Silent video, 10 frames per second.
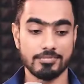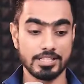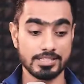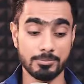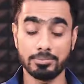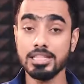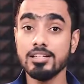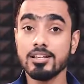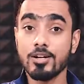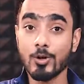
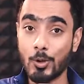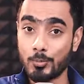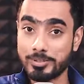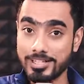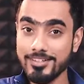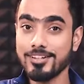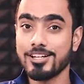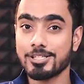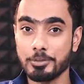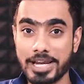Simply opening,
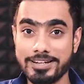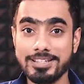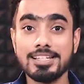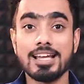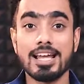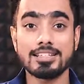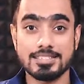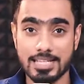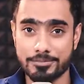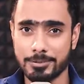creating and
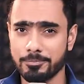saving.